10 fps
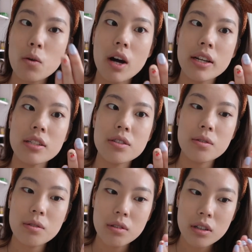me wanting
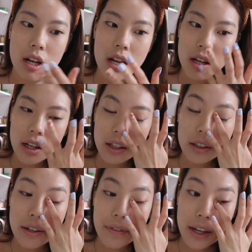to
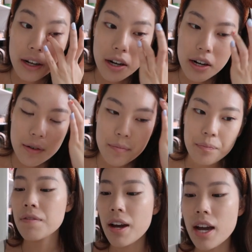live here.
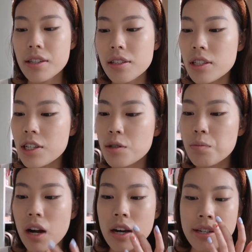If I had to teach
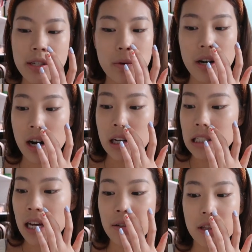abroad anywhere
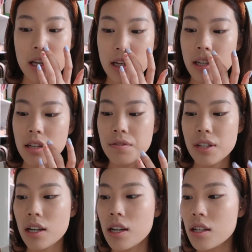else, I don't think I could have
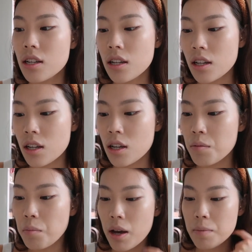done it.
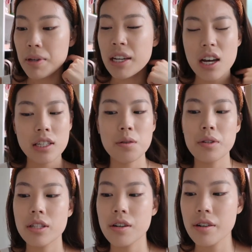But because it
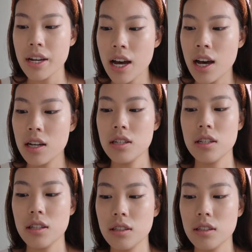was Korea,